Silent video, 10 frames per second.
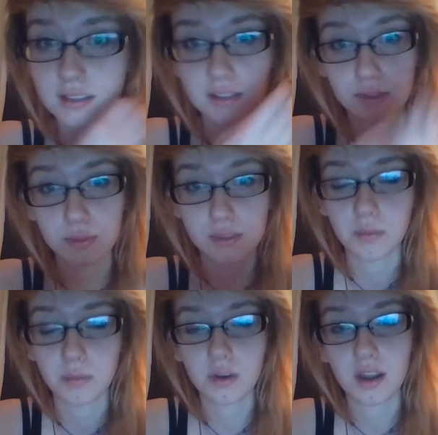to
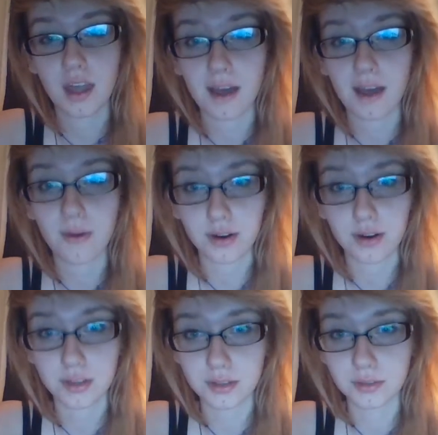someone, how are
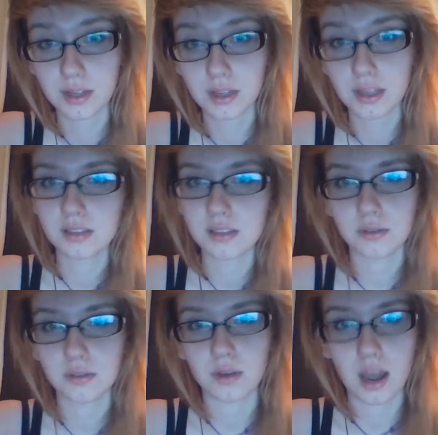you?
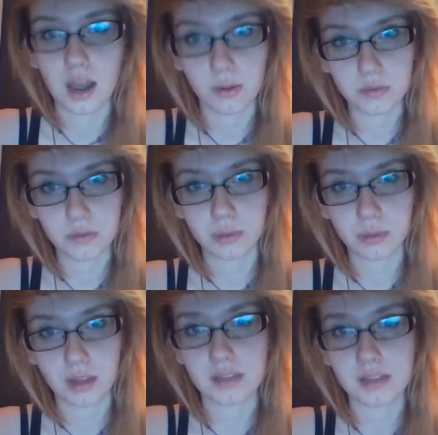So how will you
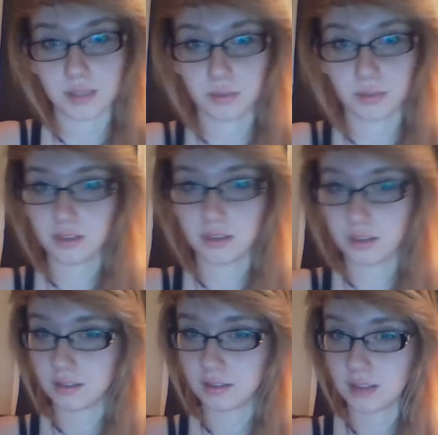reply if someone
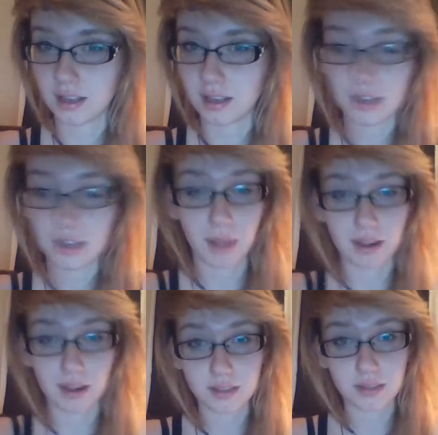signs that
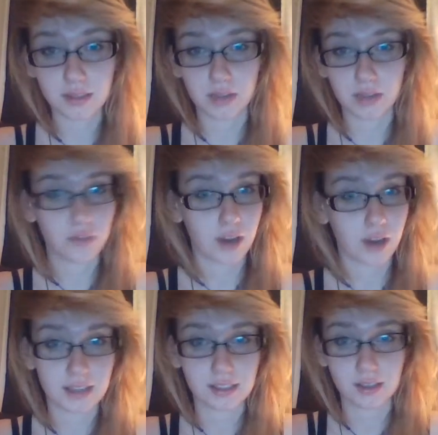back to you if they're
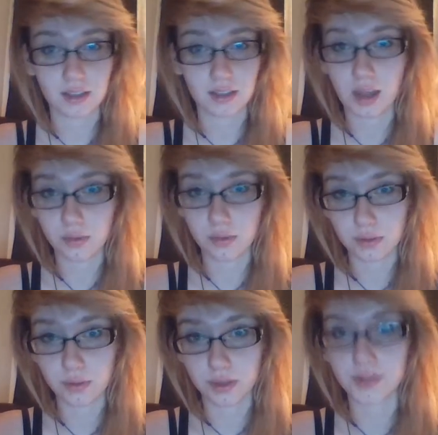asking how
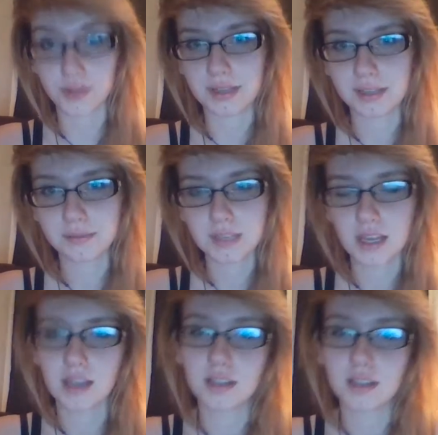you are doing?
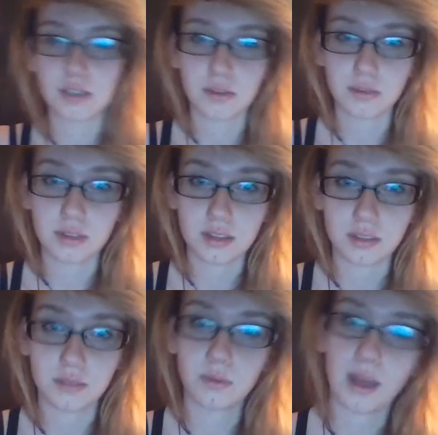So
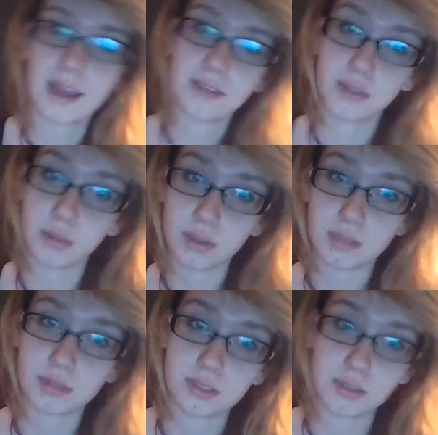I have 3
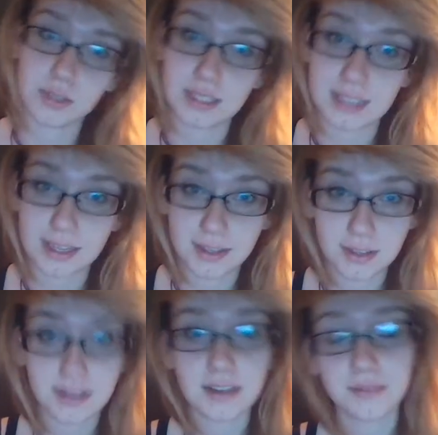possibilities. You could say
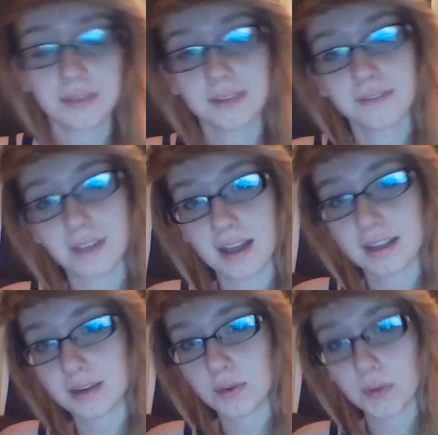good,
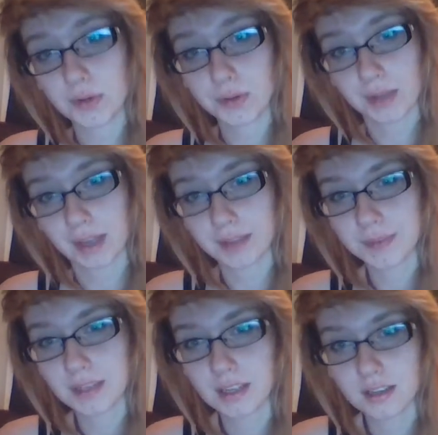fine, or okay.
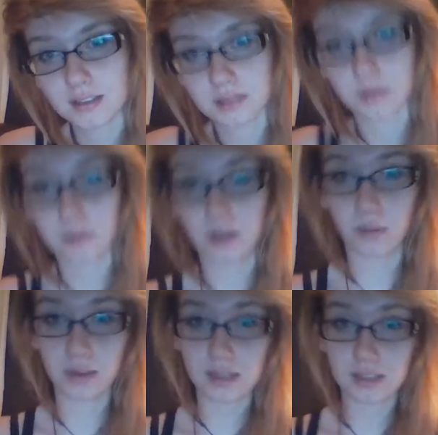So a
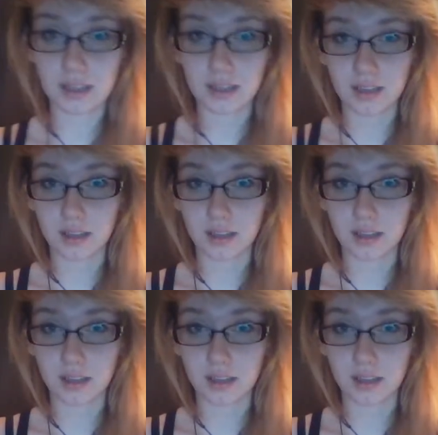way to say